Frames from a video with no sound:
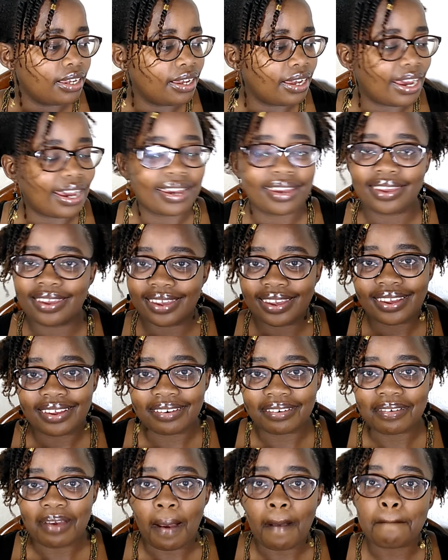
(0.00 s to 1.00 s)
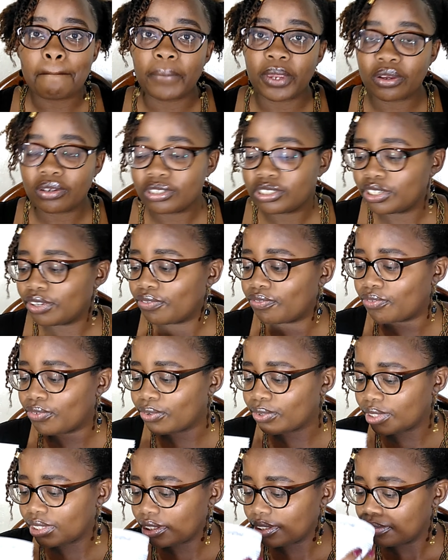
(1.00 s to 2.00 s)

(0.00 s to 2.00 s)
Again, beautiful.